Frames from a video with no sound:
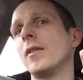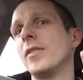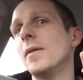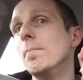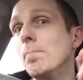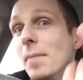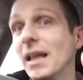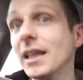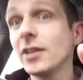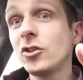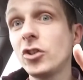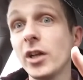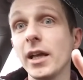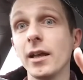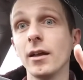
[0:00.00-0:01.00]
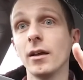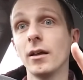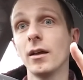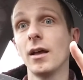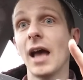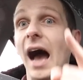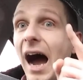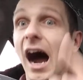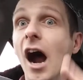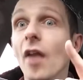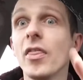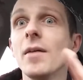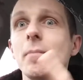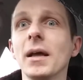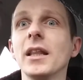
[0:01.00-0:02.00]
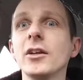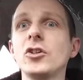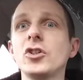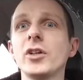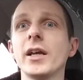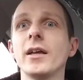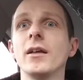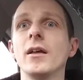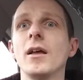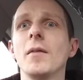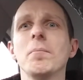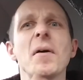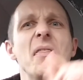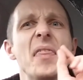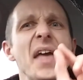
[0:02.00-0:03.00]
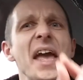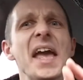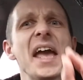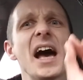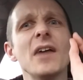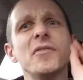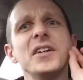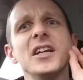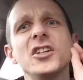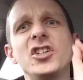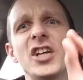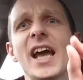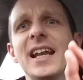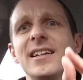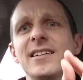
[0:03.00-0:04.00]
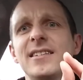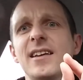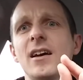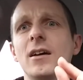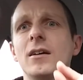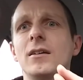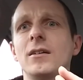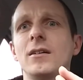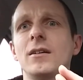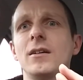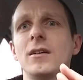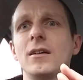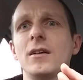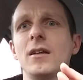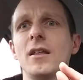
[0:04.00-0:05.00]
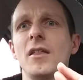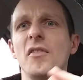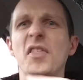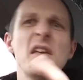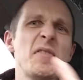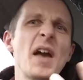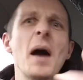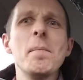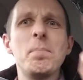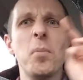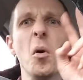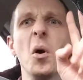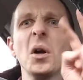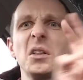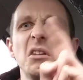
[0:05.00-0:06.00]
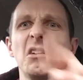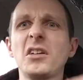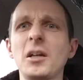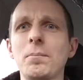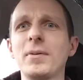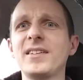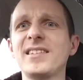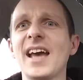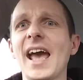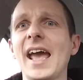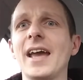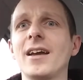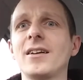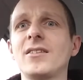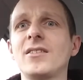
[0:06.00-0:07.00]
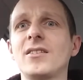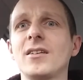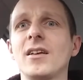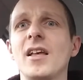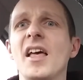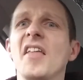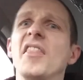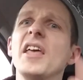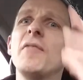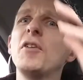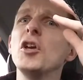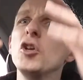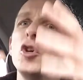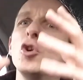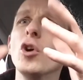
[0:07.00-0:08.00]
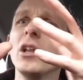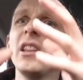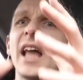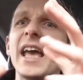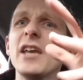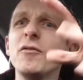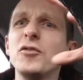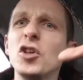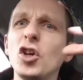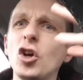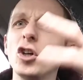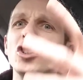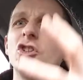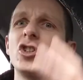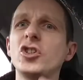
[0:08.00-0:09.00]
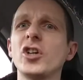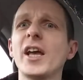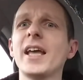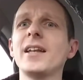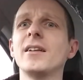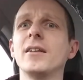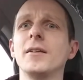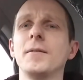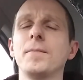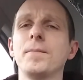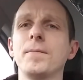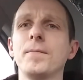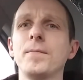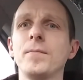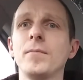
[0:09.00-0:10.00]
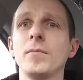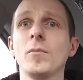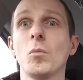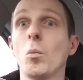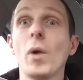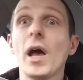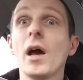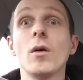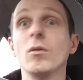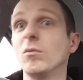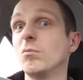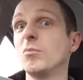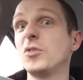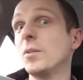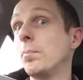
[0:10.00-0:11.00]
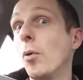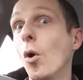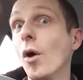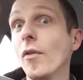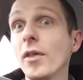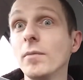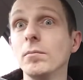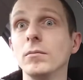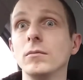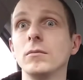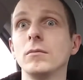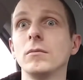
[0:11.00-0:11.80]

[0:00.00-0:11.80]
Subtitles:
the military are the military, but they have an agenda. They've got a border to protect. They've got your life to constrain. Well, support them